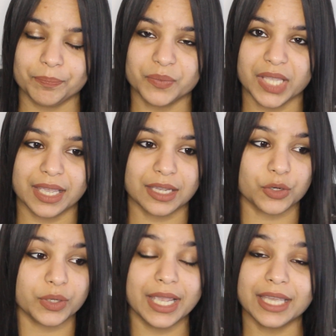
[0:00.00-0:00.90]
the
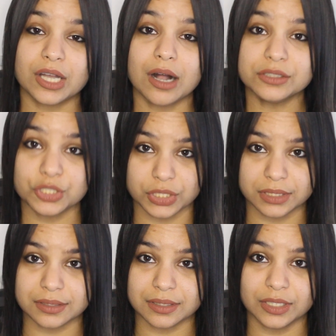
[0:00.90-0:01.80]
create
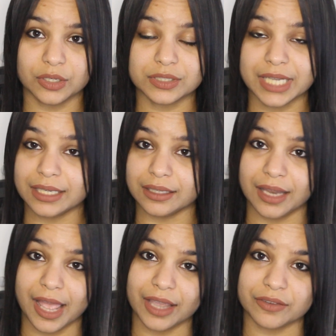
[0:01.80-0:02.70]
conscience in our daily
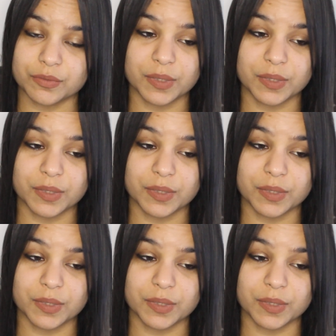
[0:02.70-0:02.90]
lives,